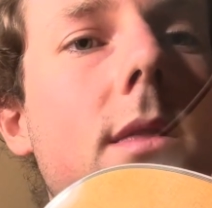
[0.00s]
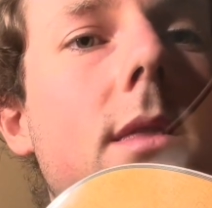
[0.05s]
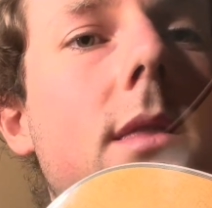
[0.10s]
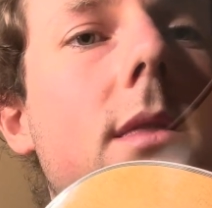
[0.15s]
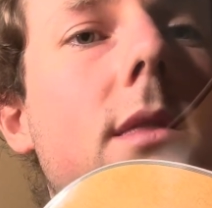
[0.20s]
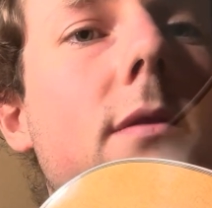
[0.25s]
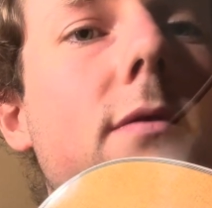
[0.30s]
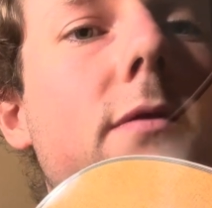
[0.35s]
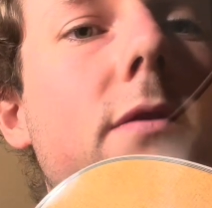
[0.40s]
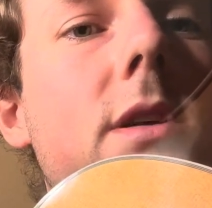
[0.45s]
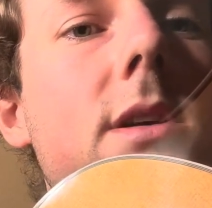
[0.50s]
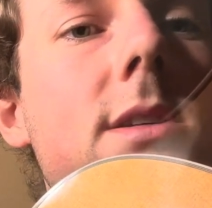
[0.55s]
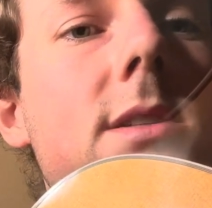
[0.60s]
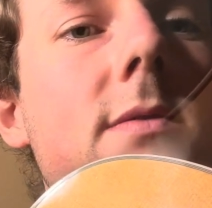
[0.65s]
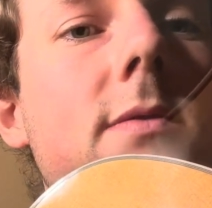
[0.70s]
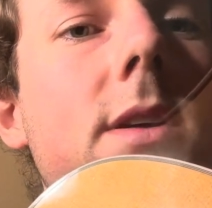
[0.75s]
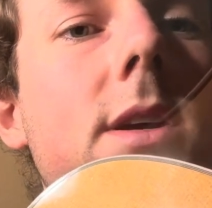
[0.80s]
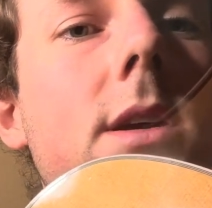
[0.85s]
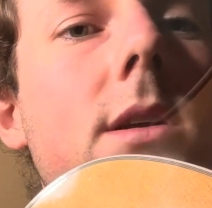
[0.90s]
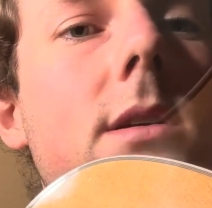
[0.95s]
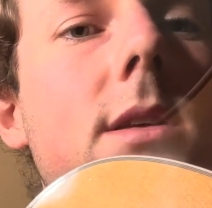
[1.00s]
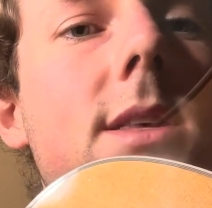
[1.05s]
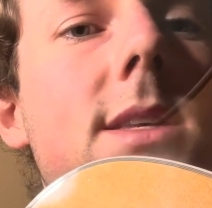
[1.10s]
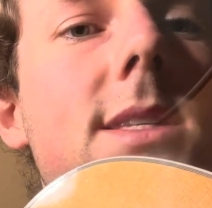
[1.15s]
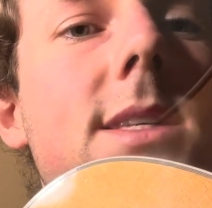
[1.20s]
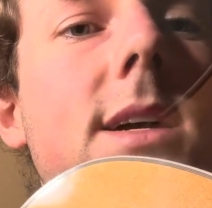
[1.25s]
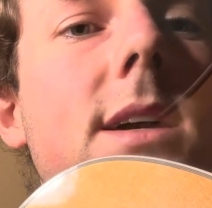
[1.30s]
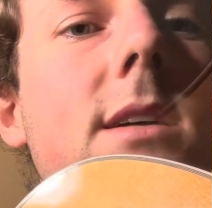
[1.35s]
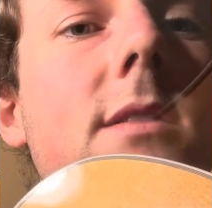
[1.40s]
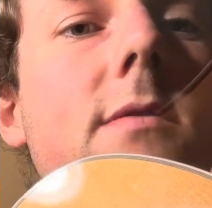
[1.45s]
The 1st finger, the
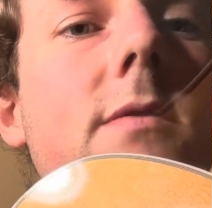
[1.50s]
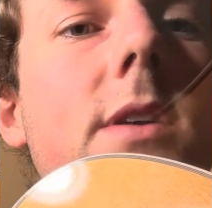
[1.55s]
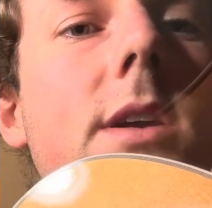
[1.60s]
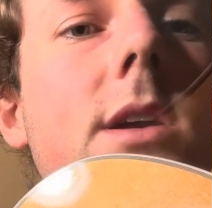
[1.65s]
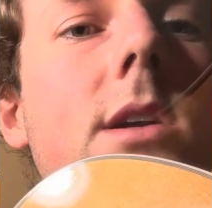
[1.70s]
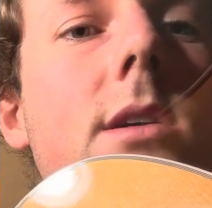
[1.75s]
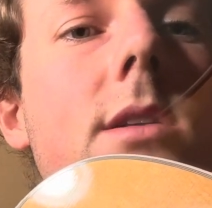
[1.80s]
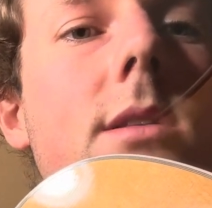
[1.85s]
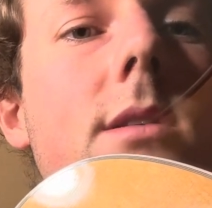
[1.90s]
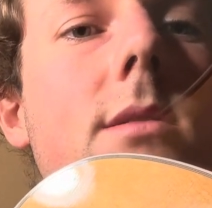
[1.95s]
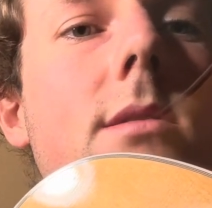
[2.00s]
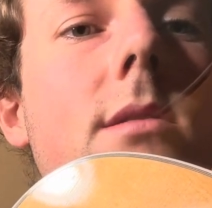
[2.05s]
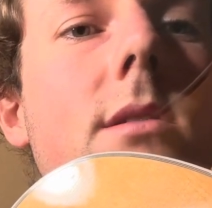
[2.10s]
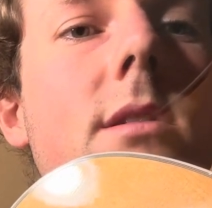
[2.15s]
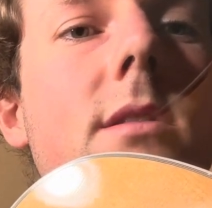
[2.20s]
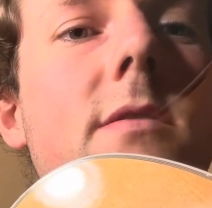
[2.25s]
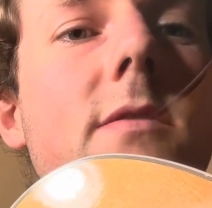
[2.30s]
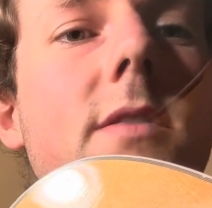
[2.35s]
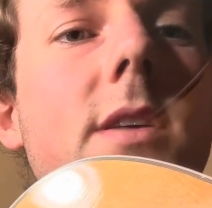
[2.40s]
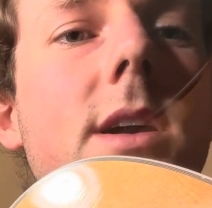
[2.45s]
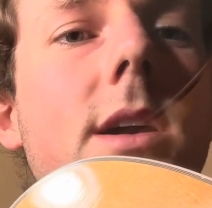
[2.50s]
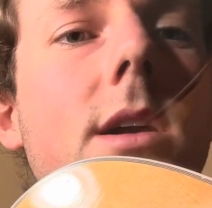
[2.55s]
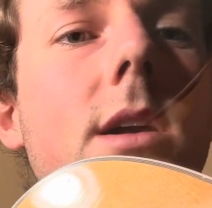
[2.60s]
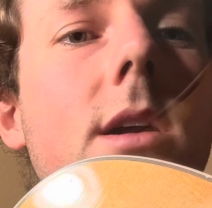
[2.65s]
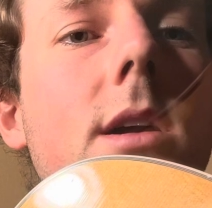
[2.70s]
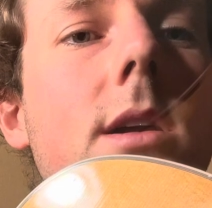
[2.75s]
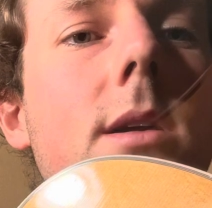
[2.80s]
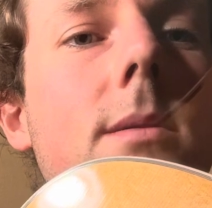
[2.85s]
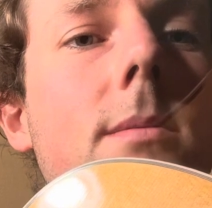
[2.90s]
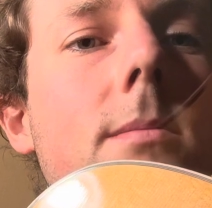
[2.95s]
2nd finger, and the 3rd
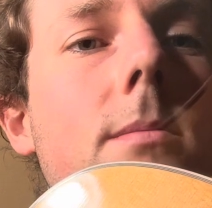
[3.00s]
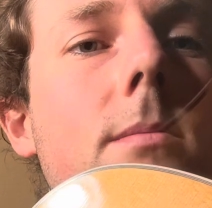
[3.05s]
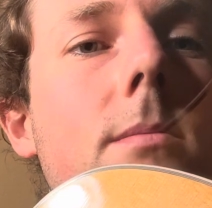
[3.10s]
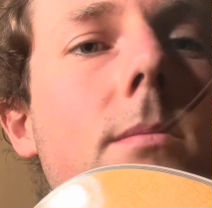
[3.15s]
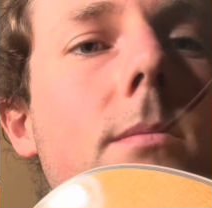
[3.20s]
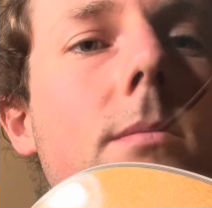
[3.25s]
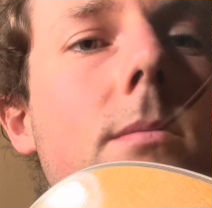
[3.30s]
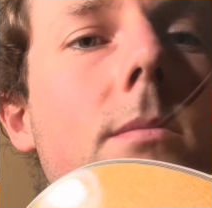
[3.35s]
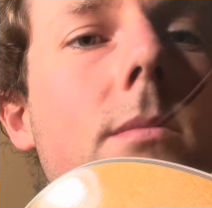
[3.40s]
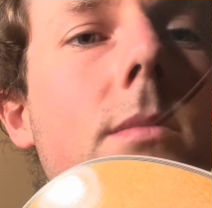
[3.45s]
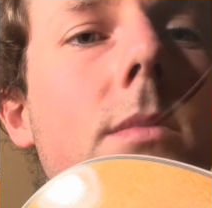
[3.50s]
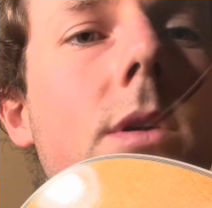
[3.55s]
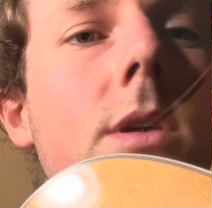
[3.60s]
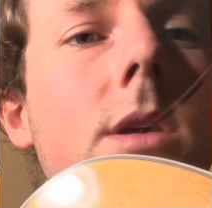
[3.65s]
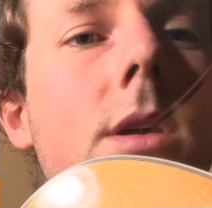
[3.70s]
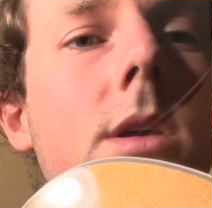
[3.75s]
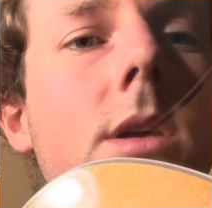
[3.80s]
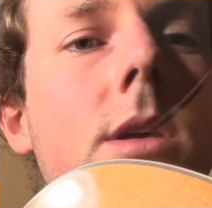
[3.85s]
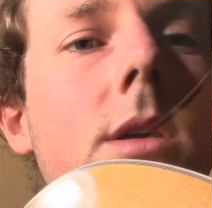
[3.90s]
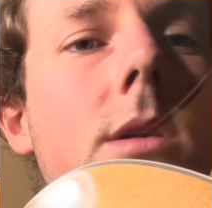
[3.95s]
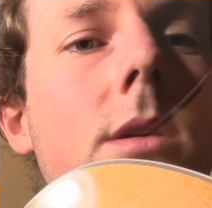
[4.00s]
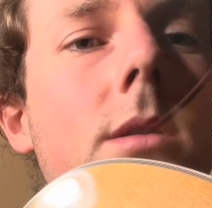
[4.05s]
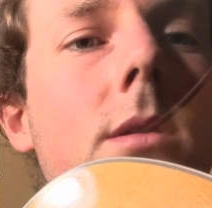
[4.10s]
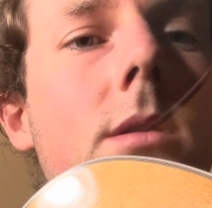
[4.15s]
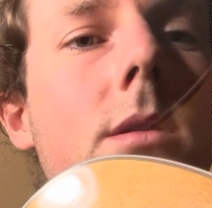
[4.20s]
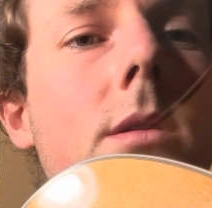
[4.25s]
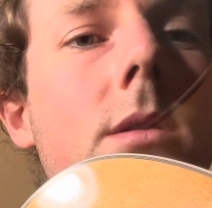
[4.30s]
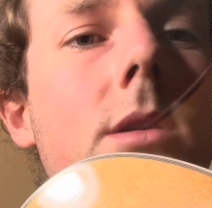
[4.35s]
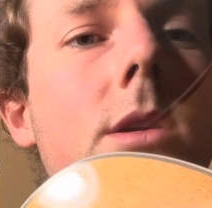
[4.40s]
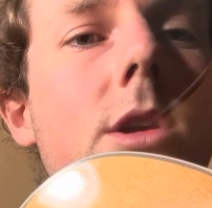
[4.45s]
finger,
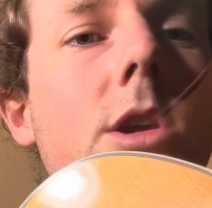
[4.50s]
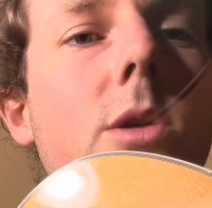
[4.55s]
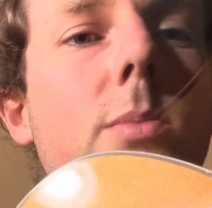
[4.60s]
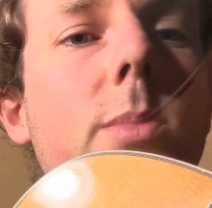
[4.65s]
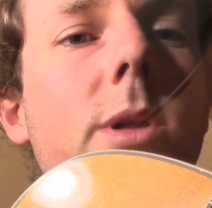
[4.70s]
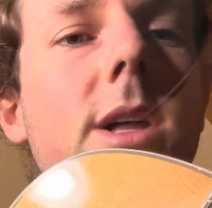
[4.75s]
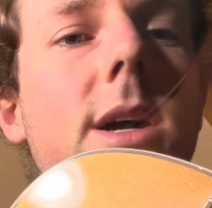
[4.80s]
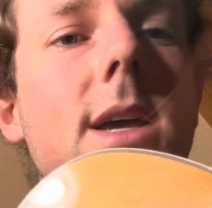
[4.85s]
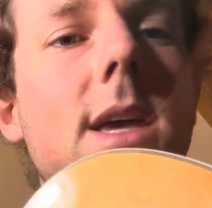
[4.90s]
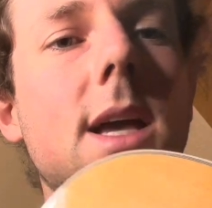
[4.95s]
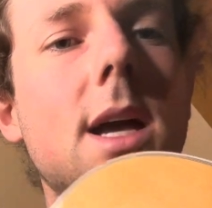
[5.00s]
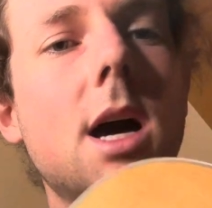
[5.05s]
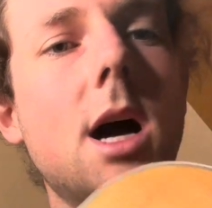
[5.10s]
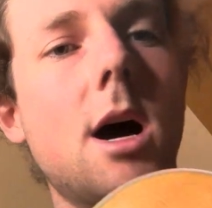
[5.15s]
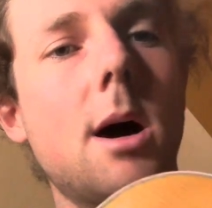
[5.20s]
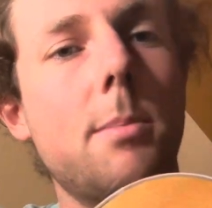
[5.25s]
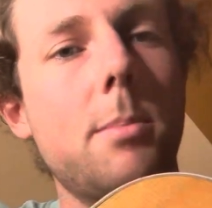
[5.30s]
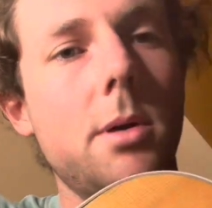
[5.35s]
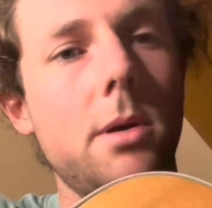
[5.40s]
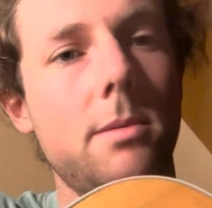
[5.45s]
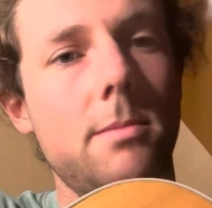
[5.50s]
you're plucking up.